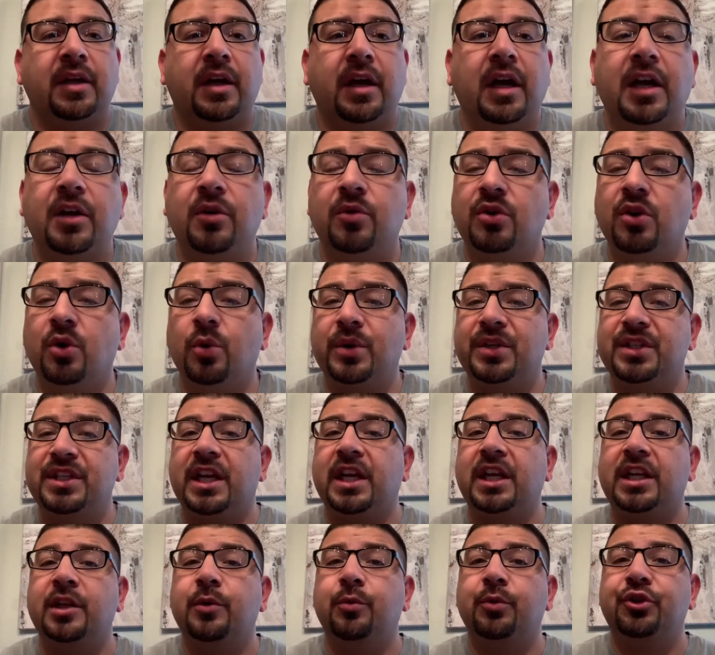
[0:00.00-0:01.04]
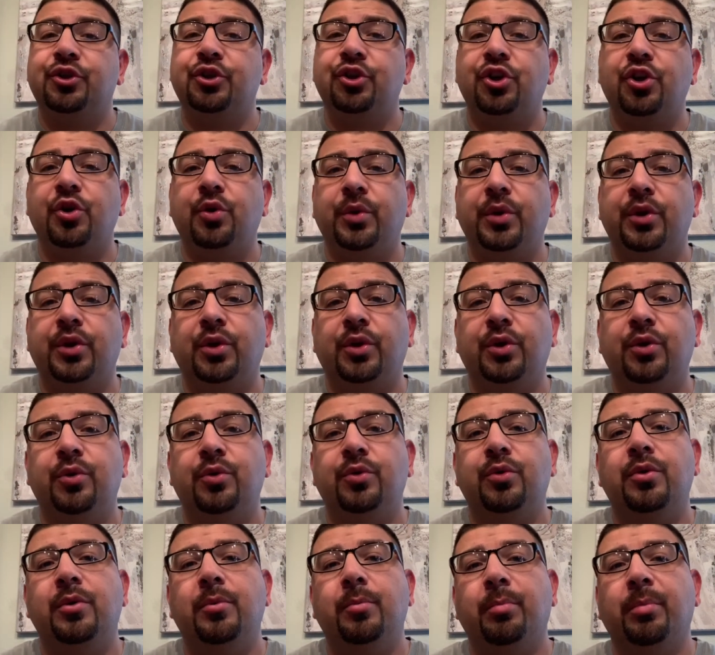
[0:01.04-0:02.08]
I don't know exactly what you're going
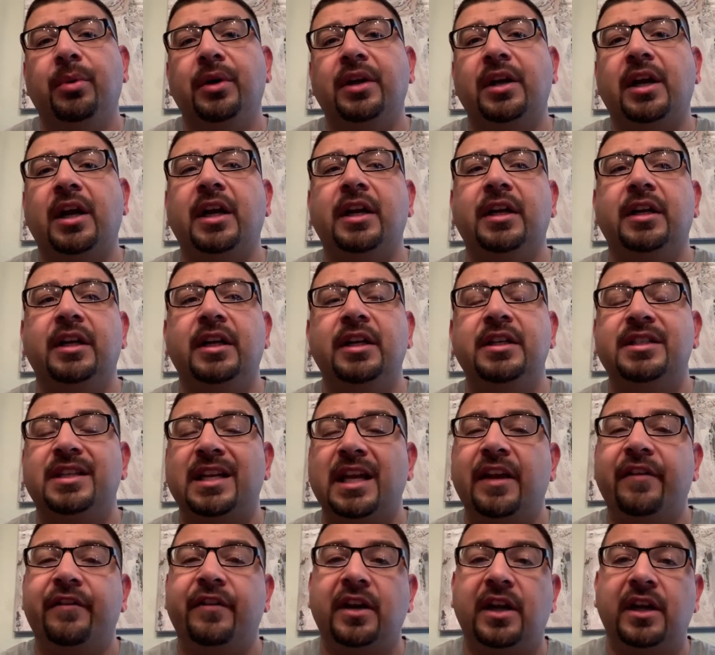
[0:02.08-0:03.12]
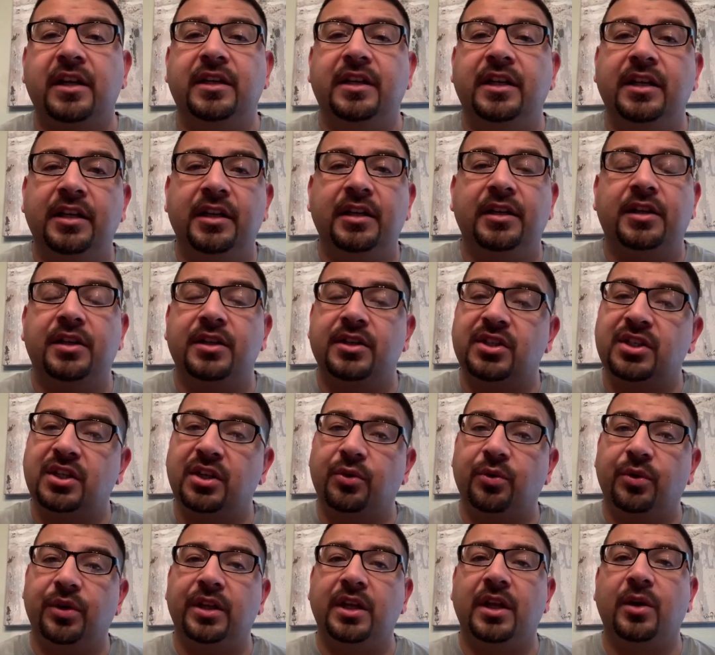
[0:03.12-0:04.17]
through, but I at least have an idea
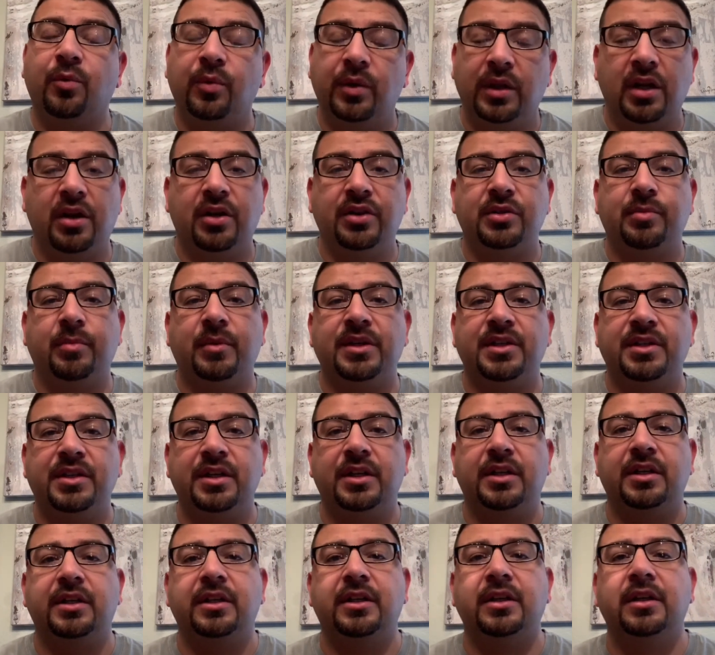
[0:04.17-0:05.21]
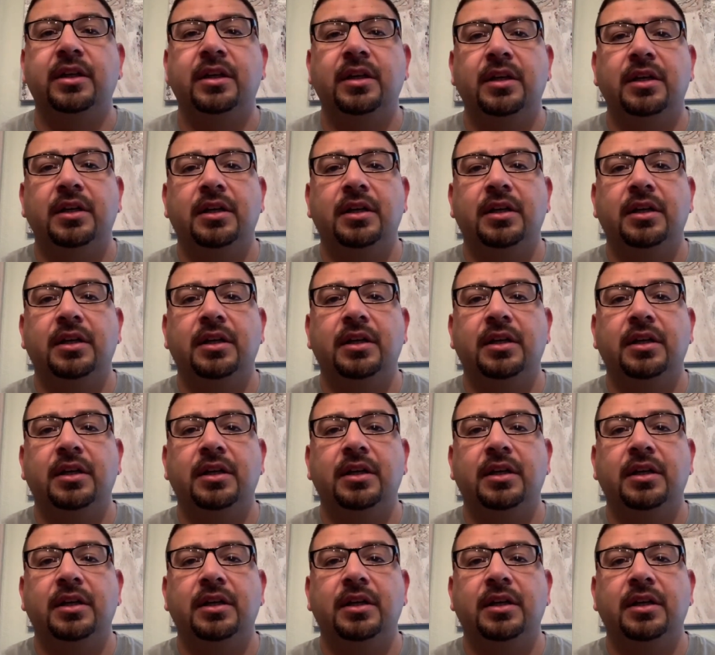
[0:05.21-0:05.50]
considering that we lost my son